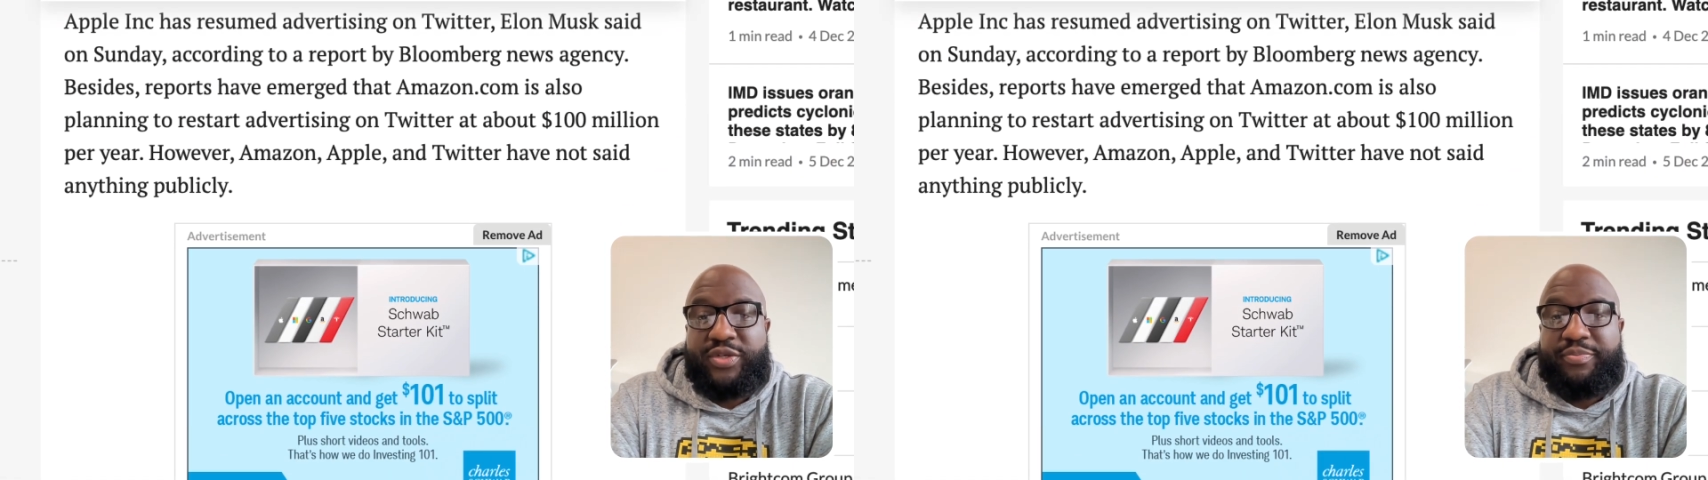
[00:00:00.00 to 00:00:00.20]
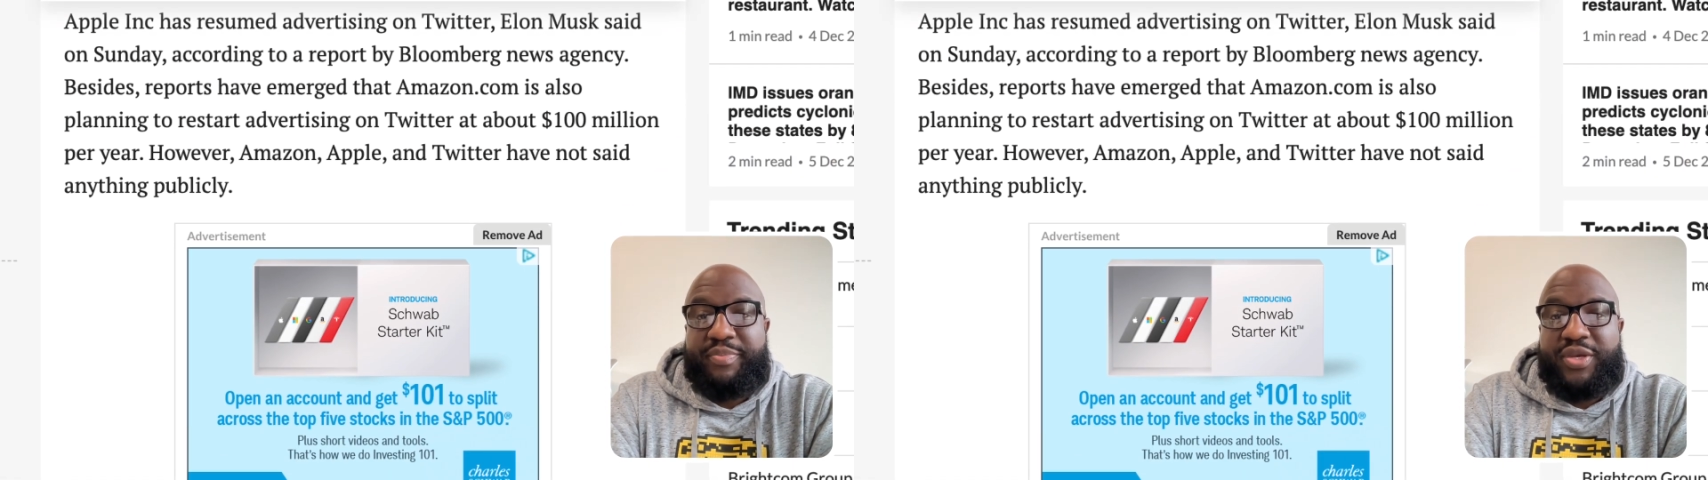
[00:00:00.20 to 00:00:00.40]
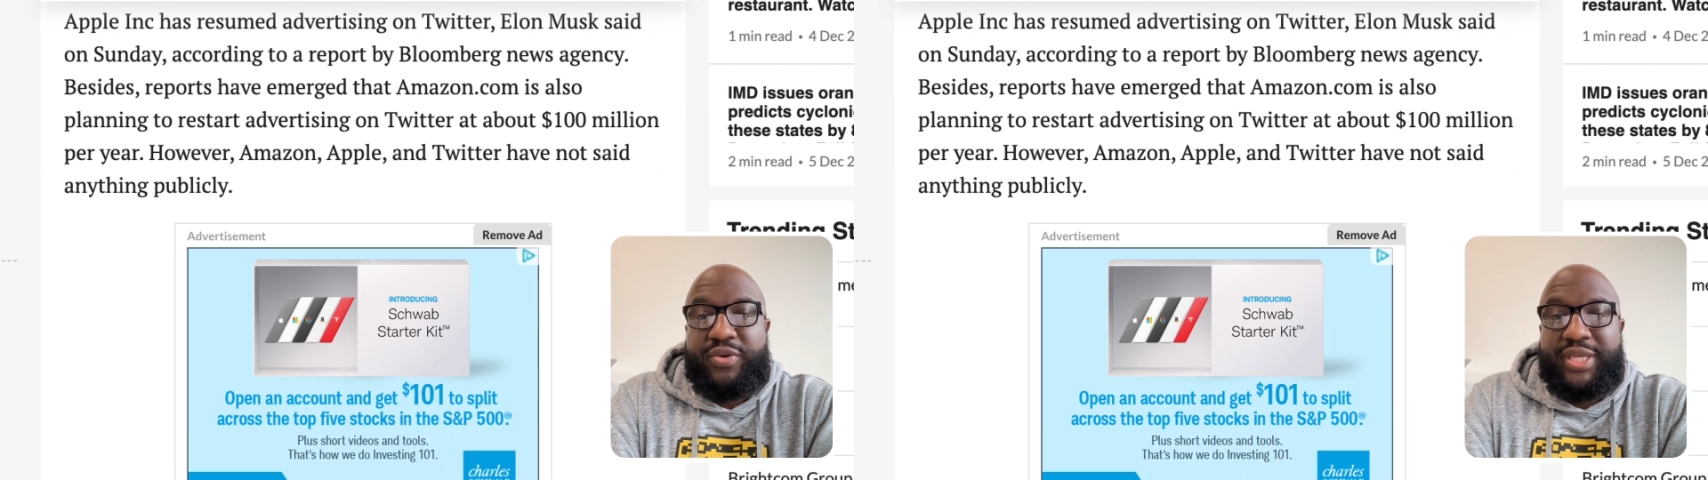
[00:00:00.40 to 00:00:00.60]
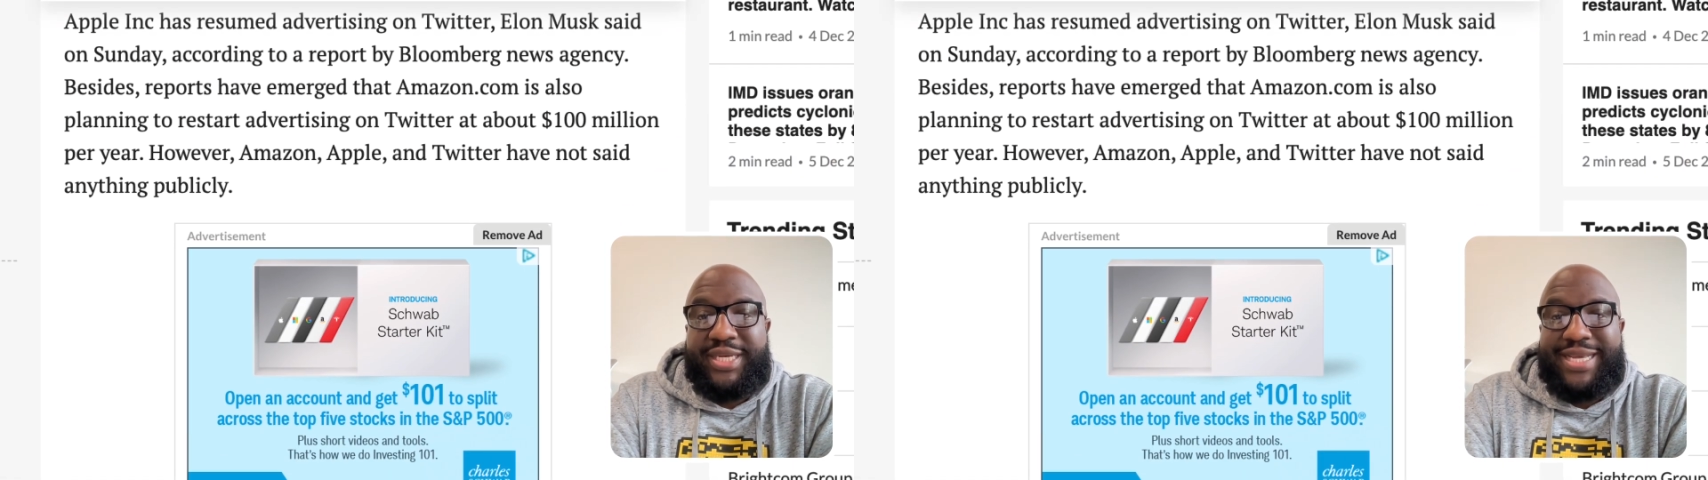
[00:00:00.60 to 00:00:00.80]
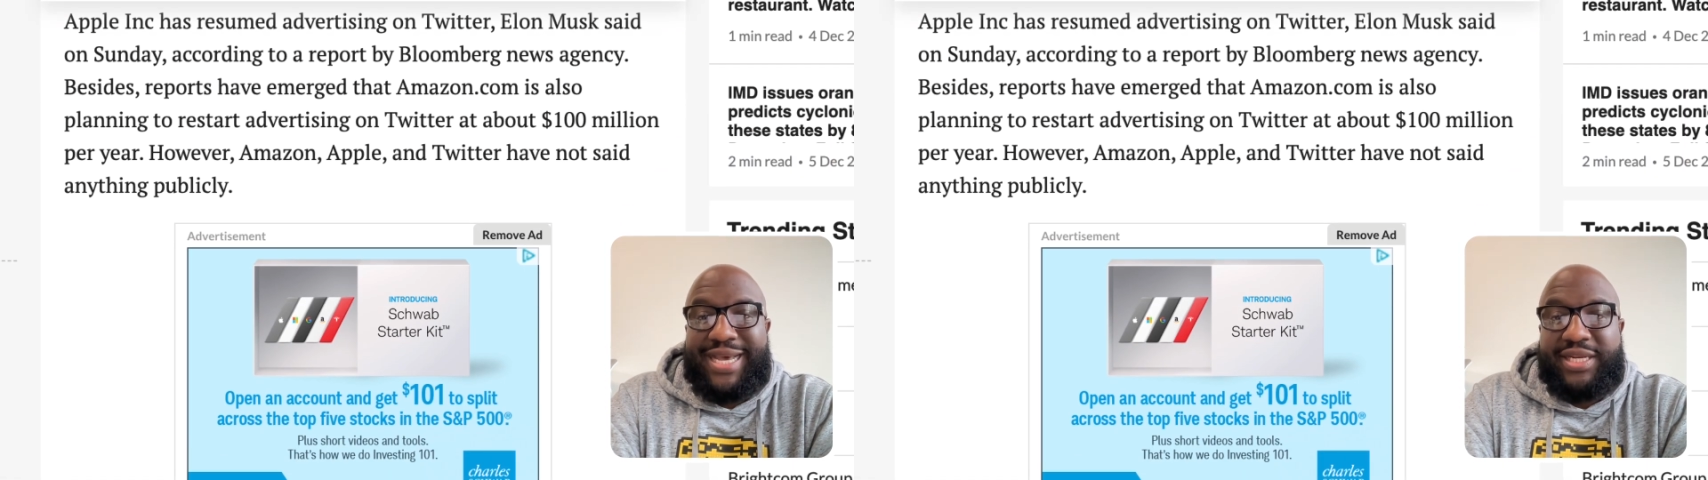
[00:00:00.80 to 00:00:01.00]
million
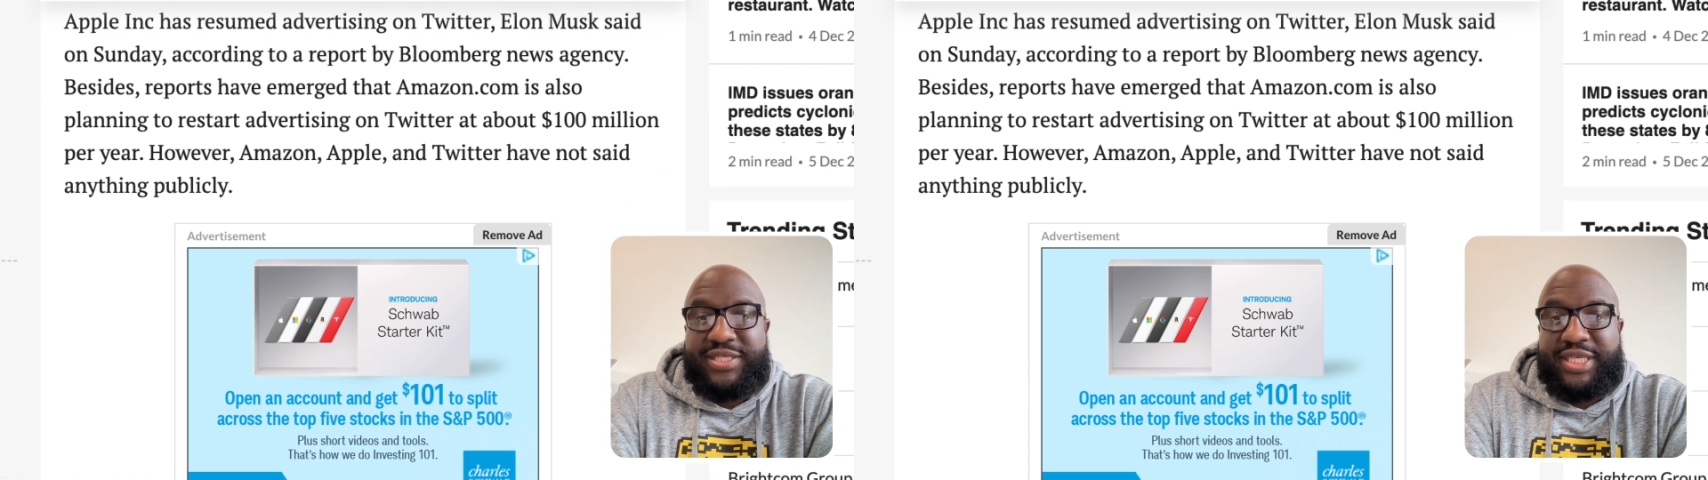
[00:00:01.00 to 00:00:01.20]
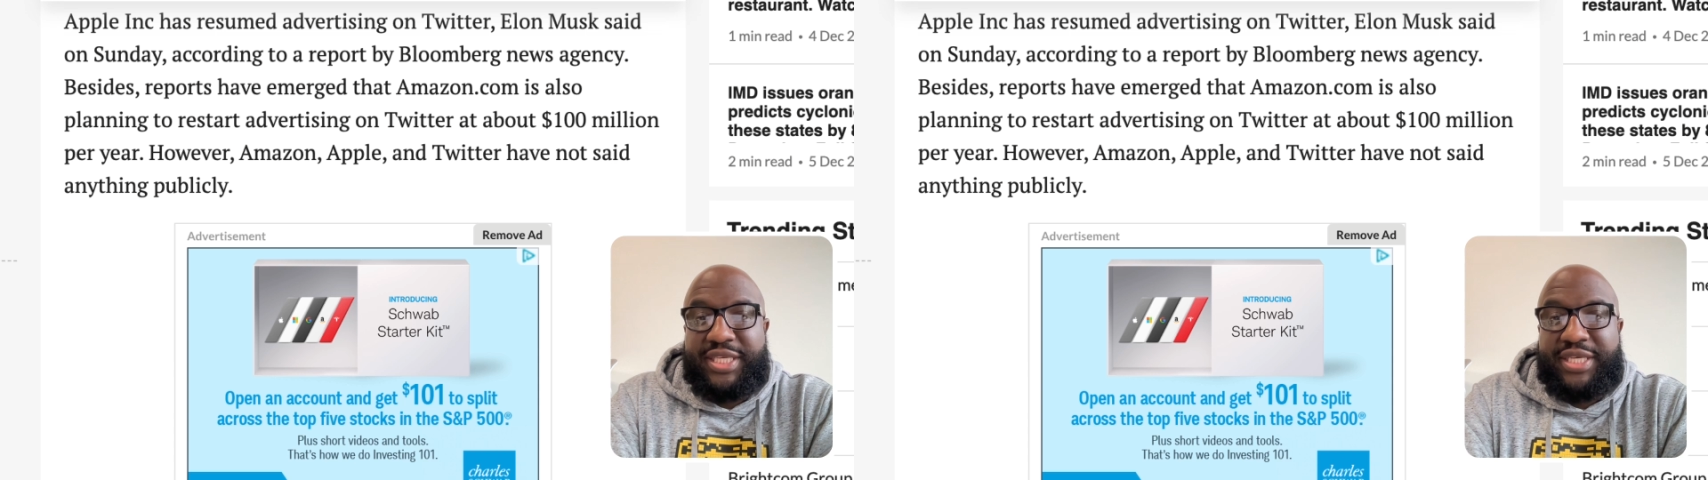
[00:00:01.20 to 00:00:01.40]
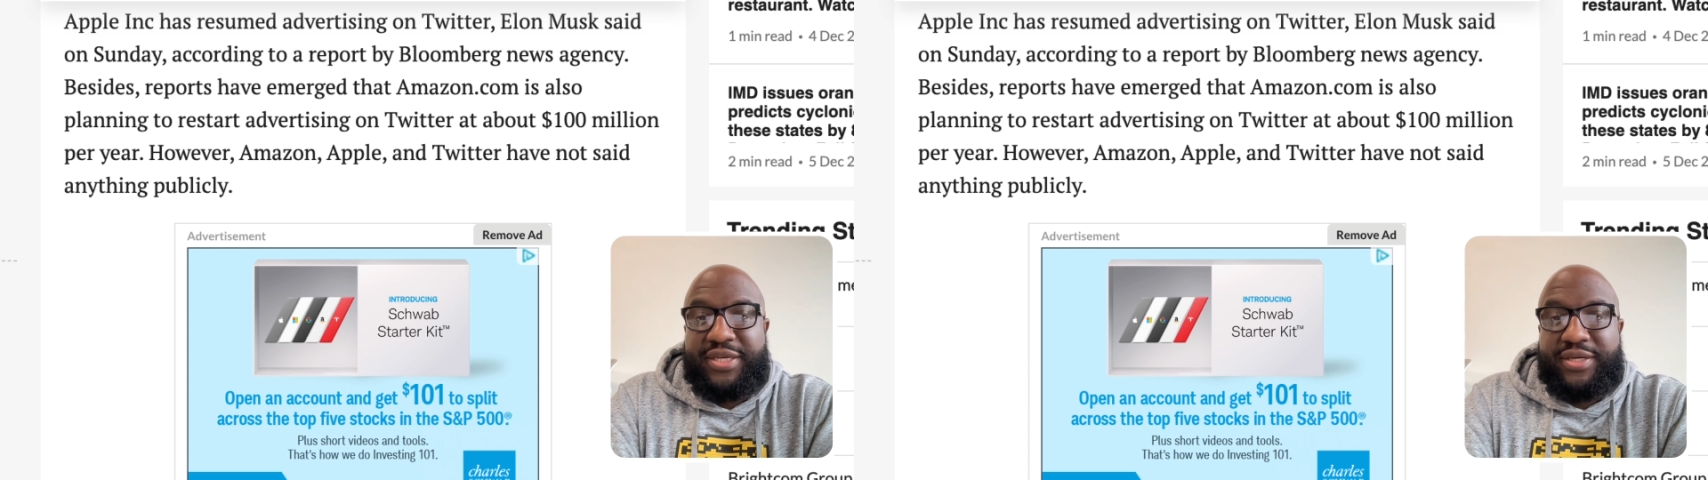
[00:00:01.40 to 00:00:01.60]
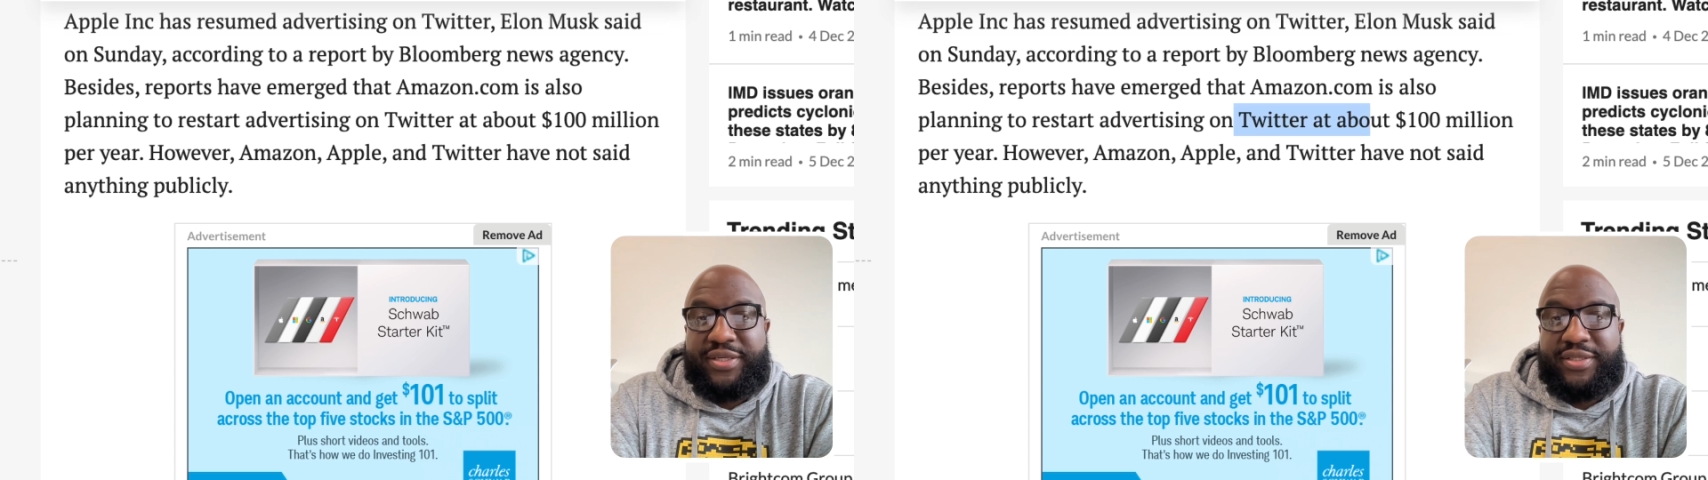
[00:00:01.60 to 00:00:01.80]
a year.